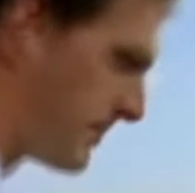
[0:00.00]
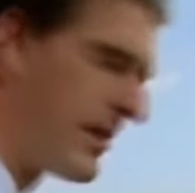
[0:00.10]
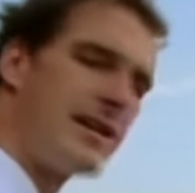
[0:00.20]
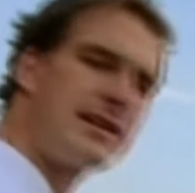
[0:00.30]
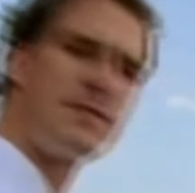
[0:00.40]
borne the
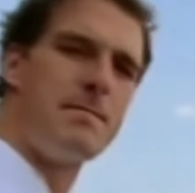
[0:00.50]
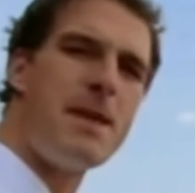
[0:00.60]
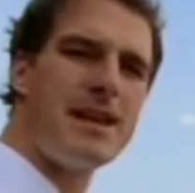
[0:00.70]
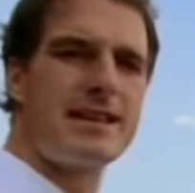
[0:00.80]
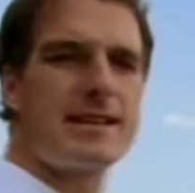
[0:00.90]
brunt of
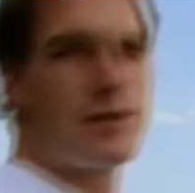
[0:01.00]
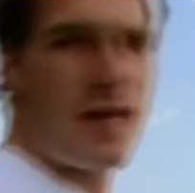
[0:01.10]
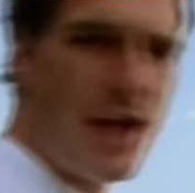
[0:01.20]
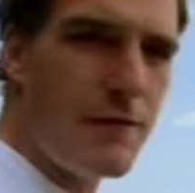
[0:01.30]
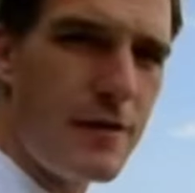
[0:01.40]
months of
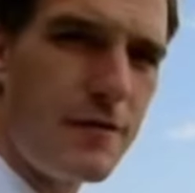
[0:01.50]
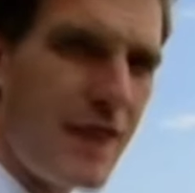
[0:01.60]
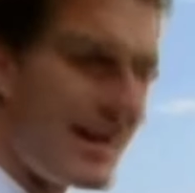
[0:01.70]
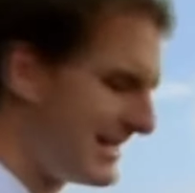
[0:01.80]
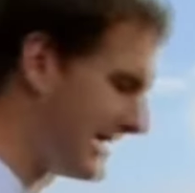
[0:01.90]
heavy
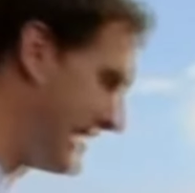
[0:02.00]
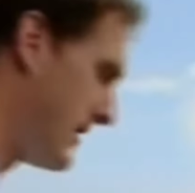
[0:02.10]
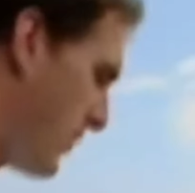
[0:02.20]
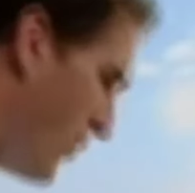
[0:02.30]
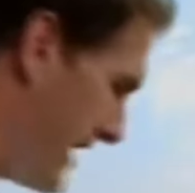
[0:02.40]
fighting and they